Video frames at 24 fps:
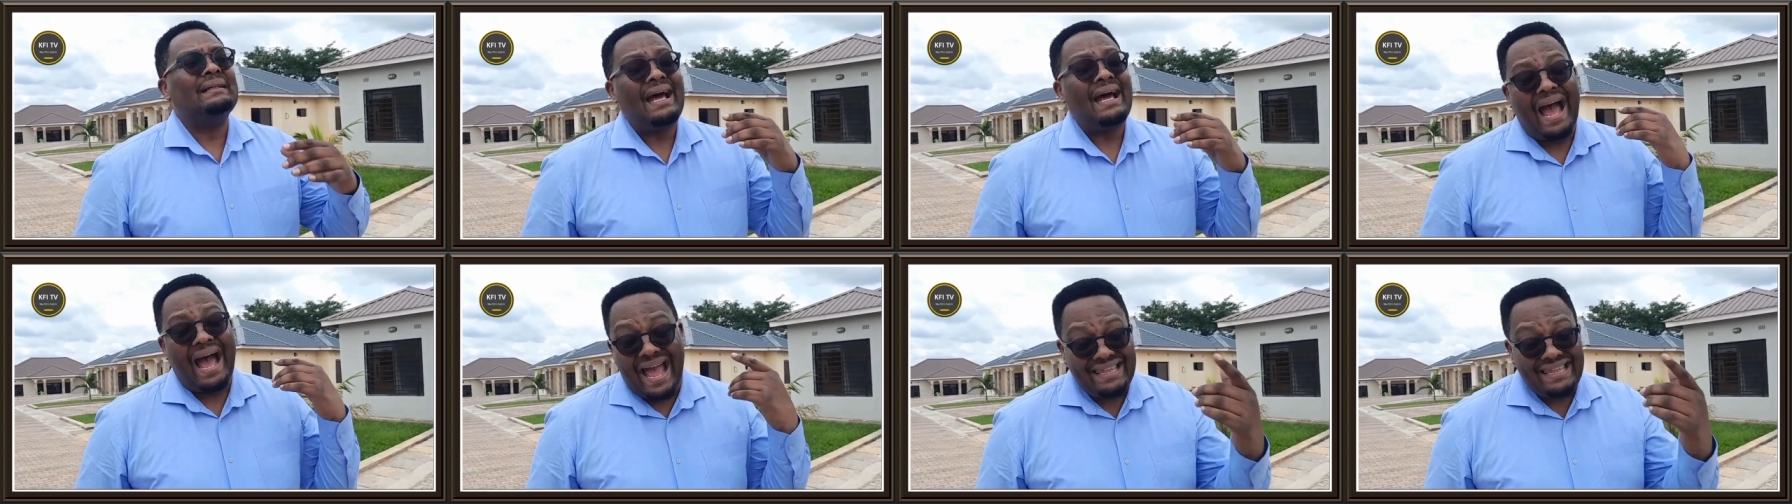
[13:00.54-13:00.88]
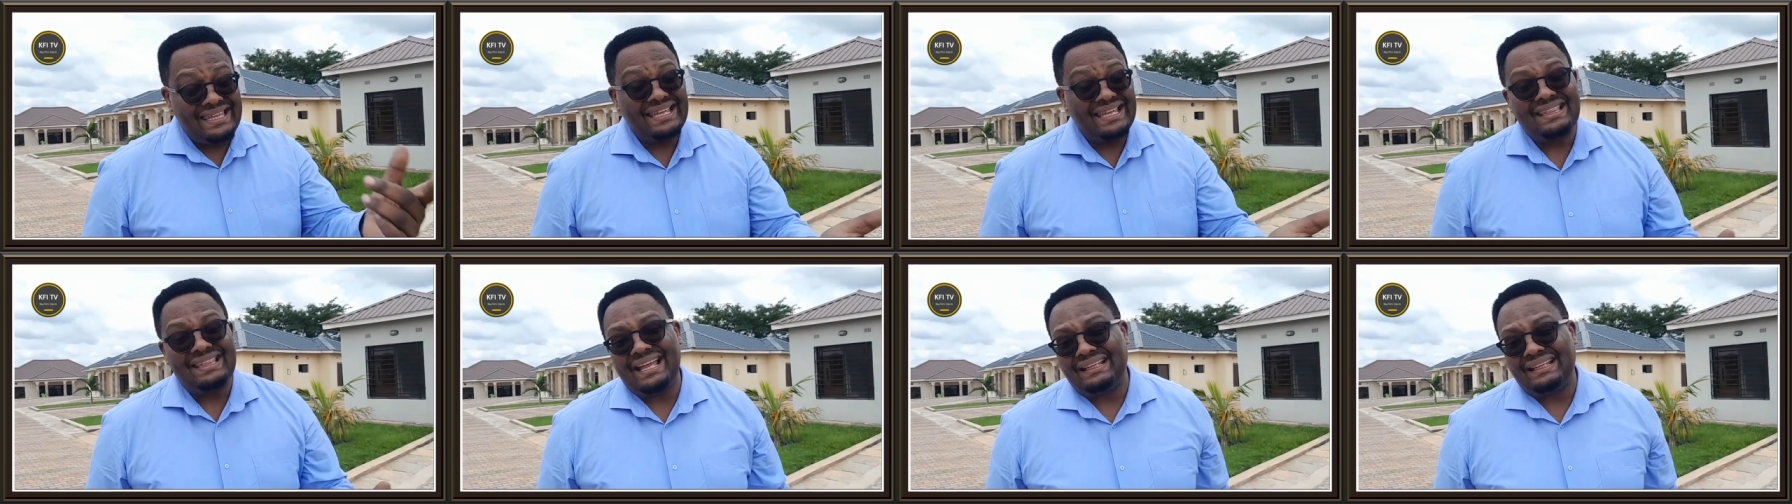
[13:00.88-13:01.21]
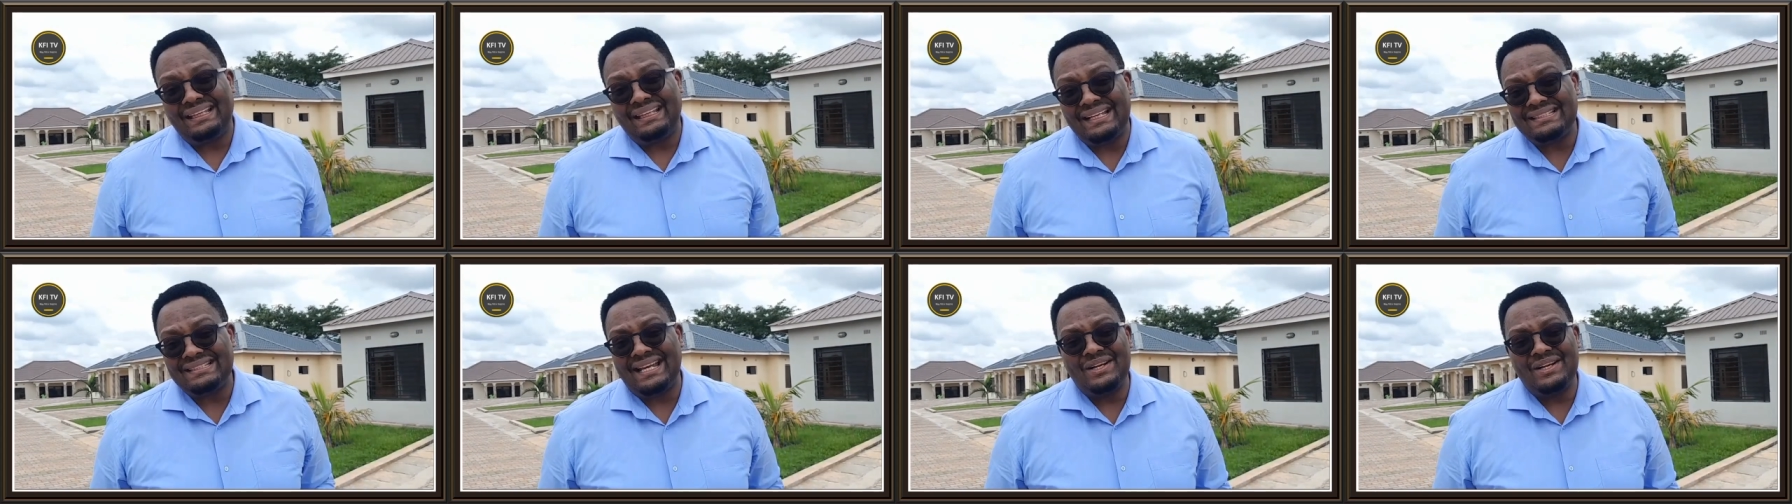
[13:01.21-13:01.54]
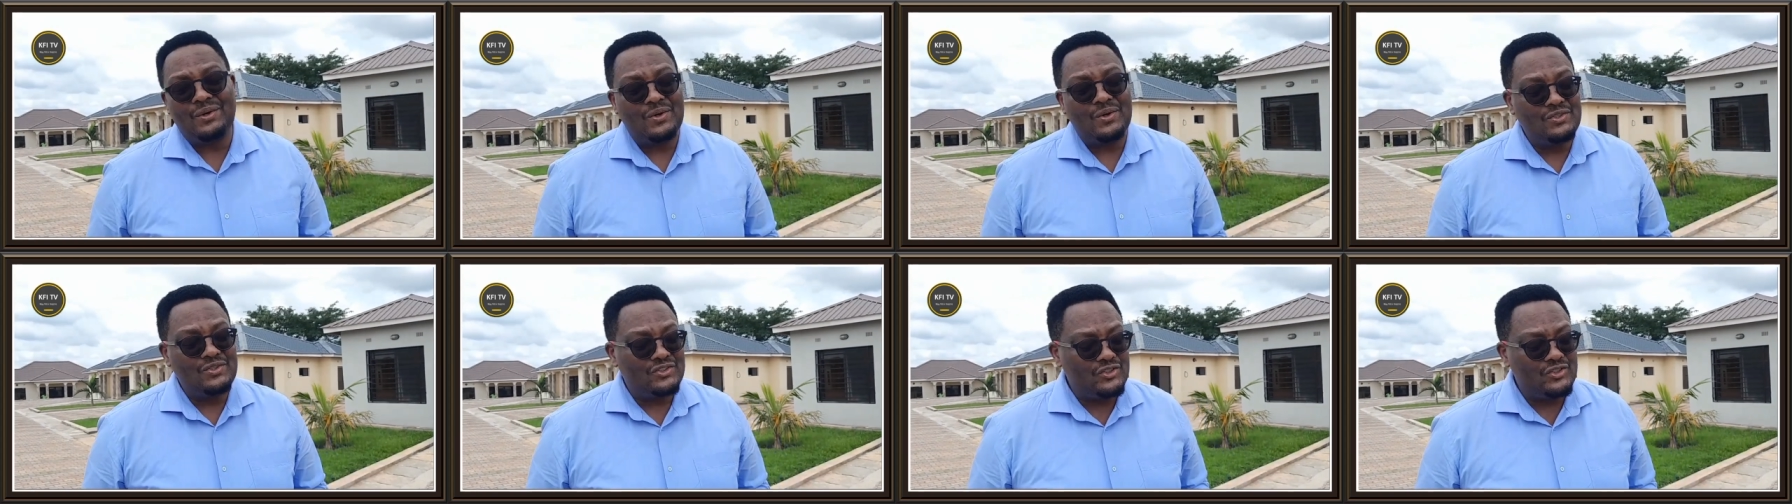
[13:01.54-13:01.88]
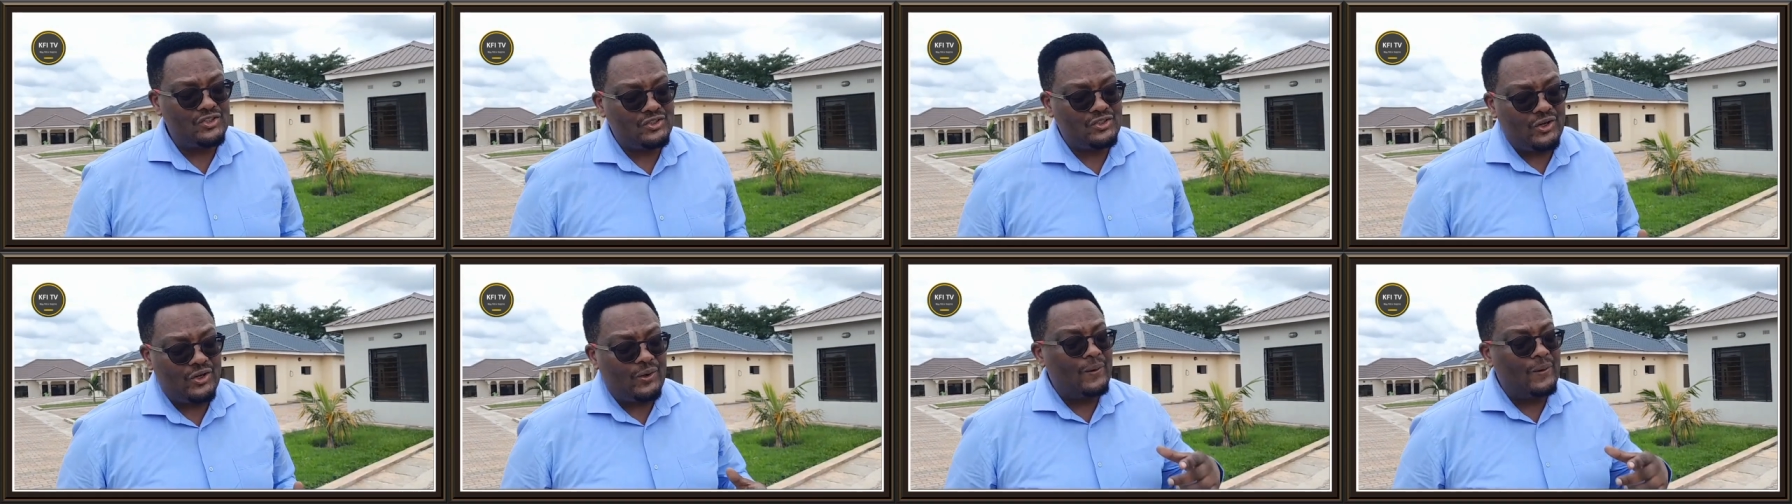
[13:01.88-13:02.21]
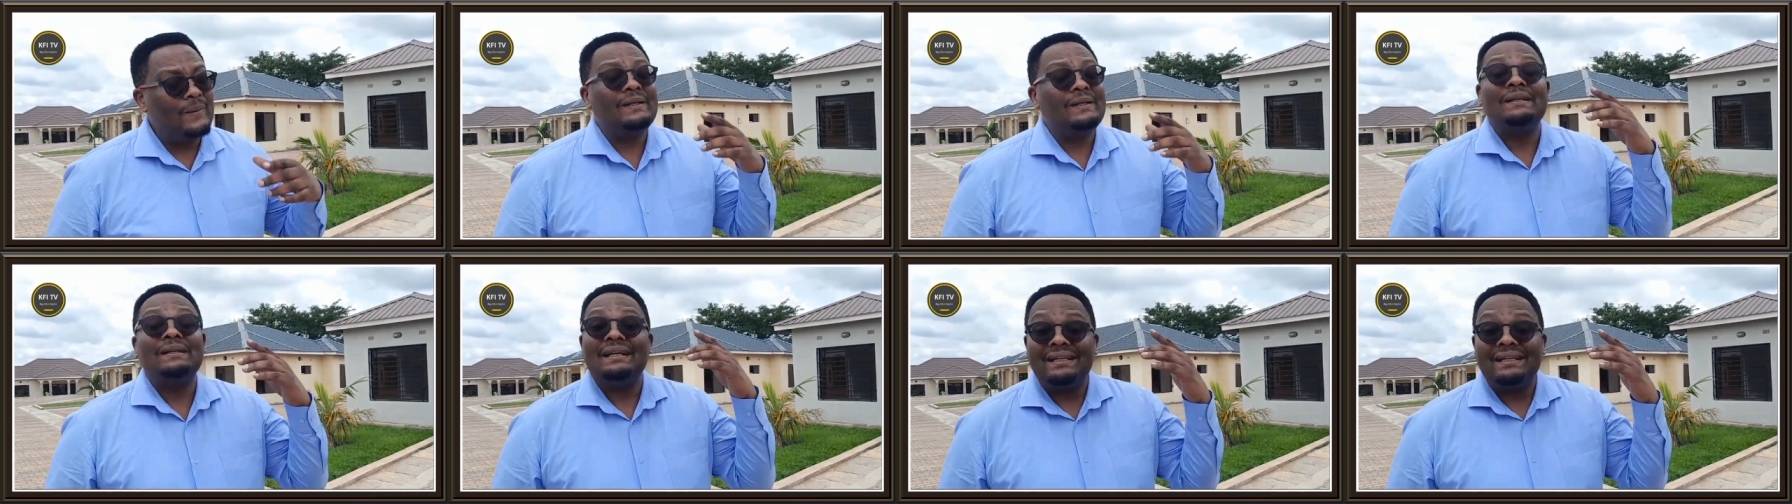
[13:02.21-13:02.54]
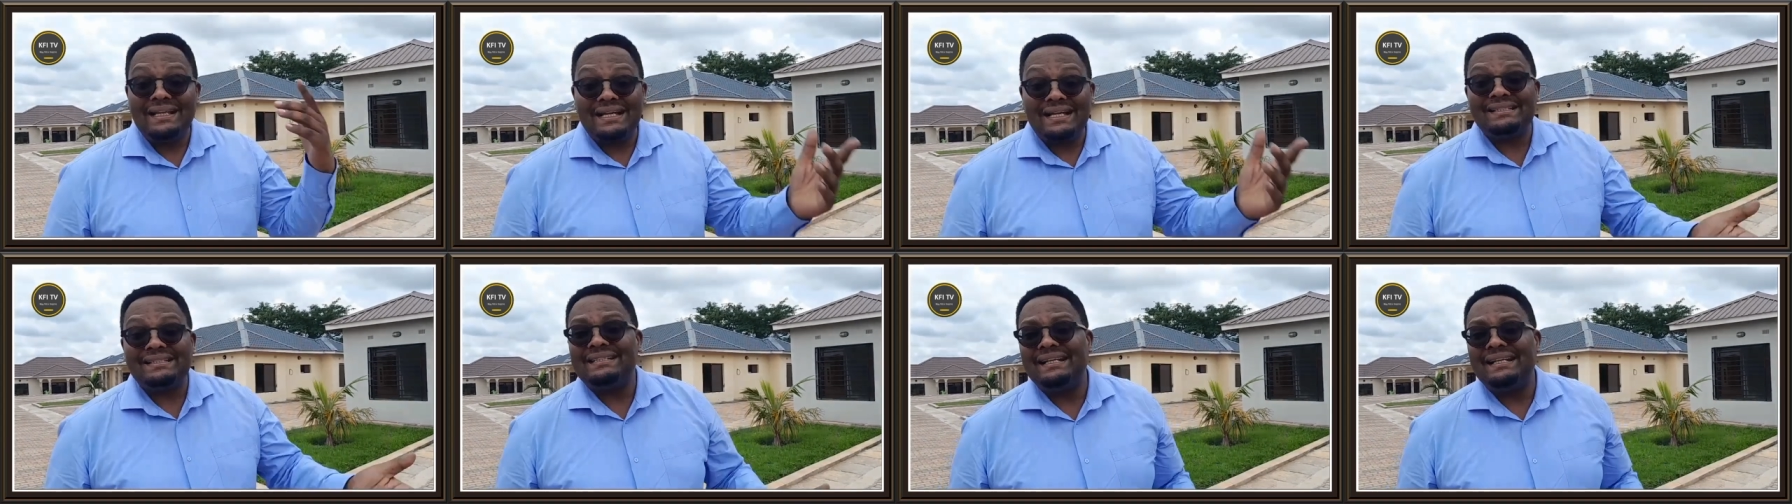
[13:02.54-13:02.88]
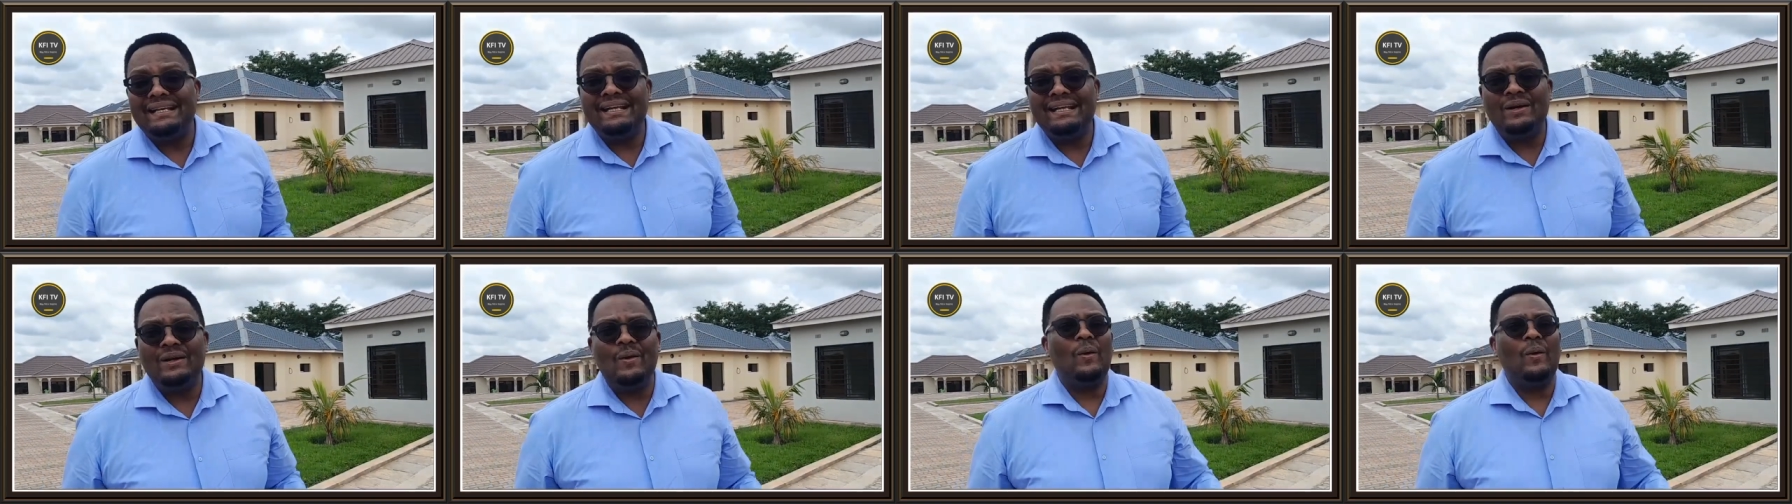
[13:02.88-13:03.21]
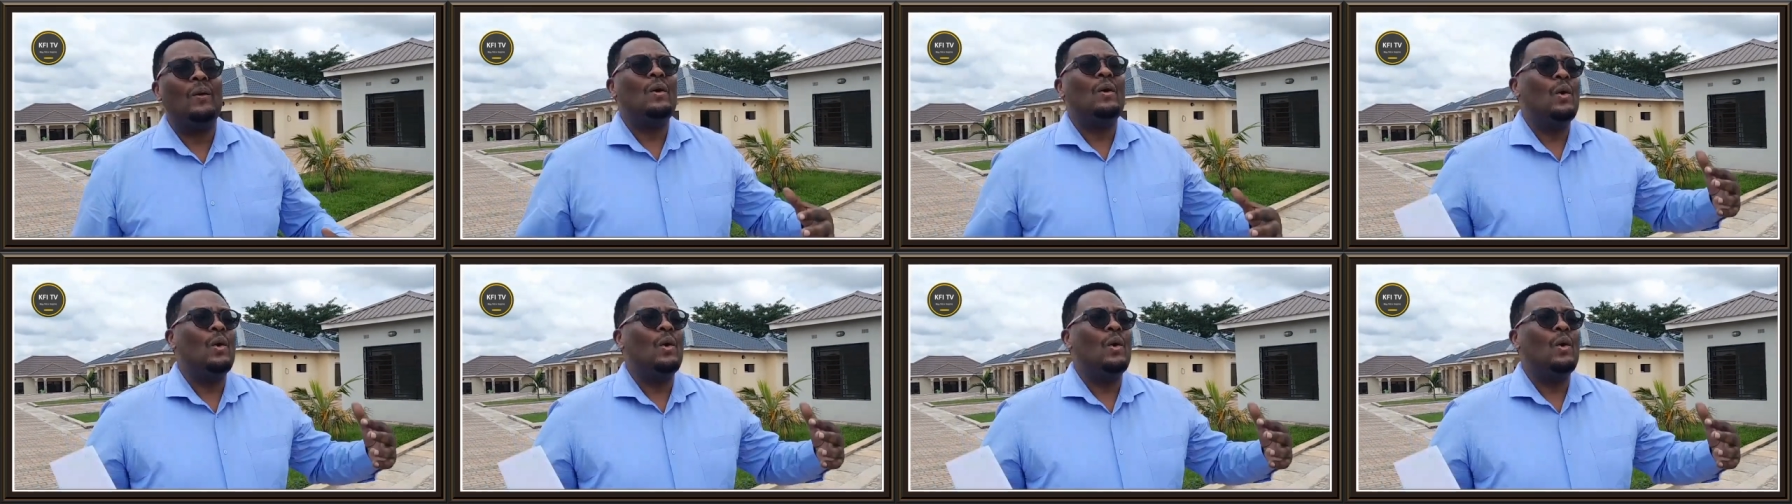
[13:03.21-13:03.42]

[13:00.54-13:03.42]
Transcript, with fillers: I think that that's unconstitutional, that's illegal.